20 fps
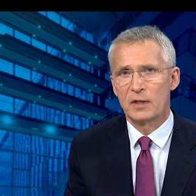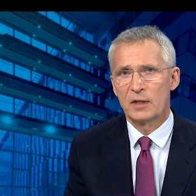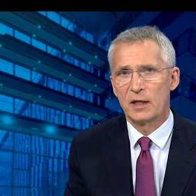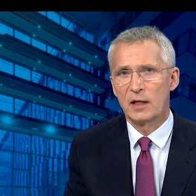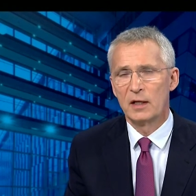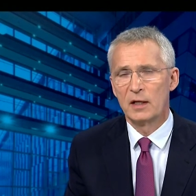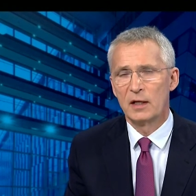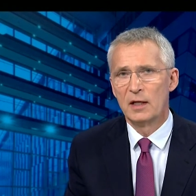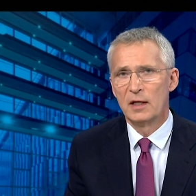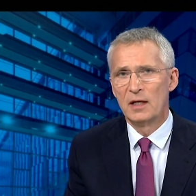
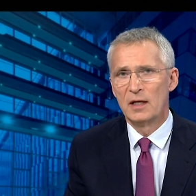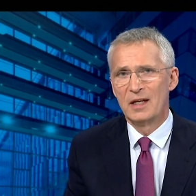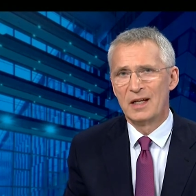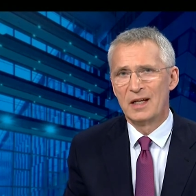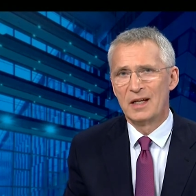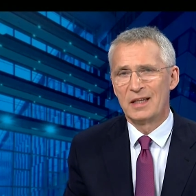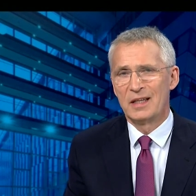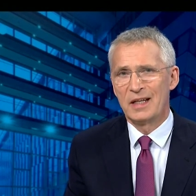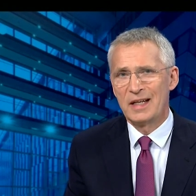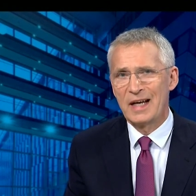empty.
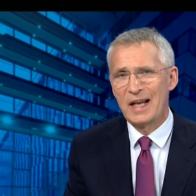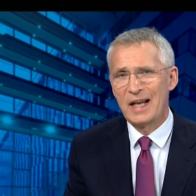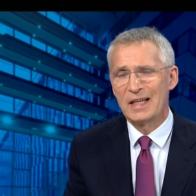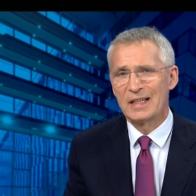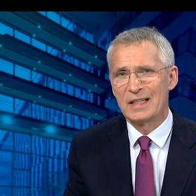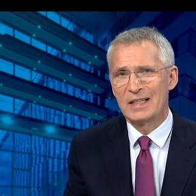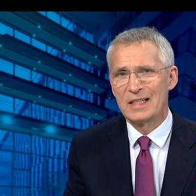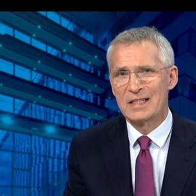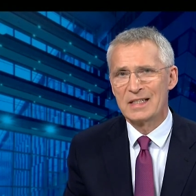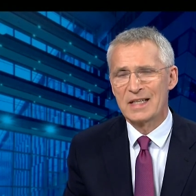The
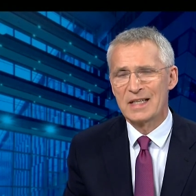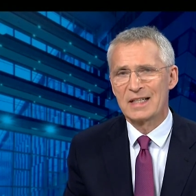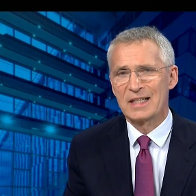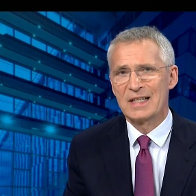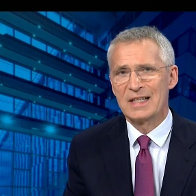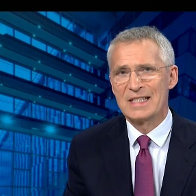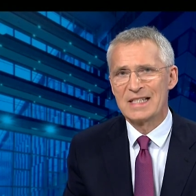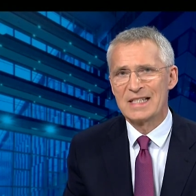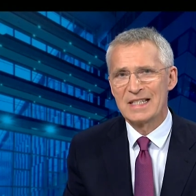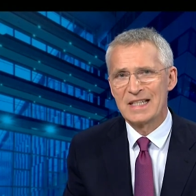reality is
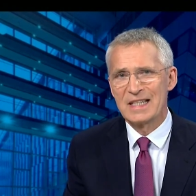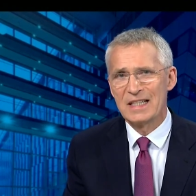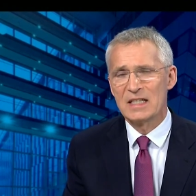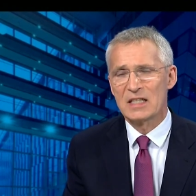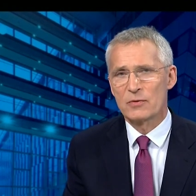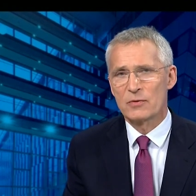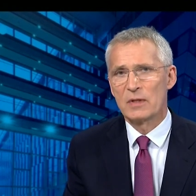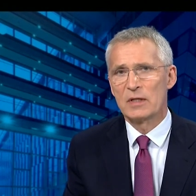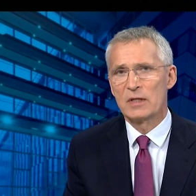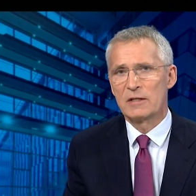that
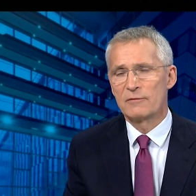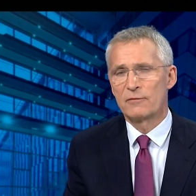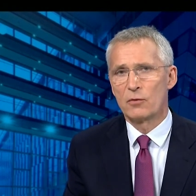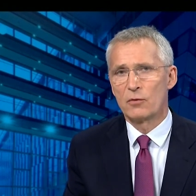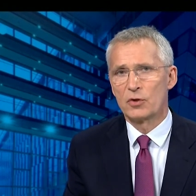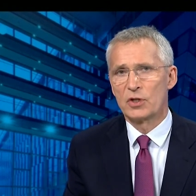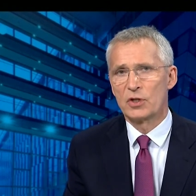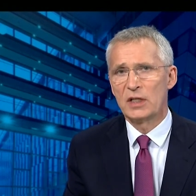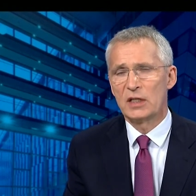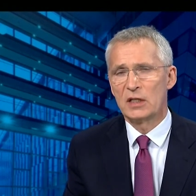since
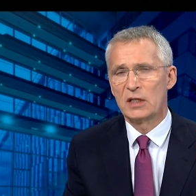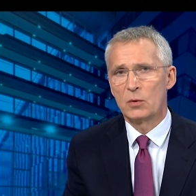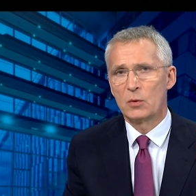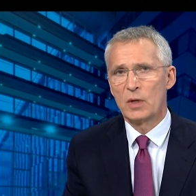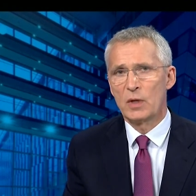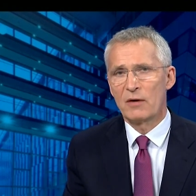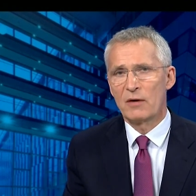2014,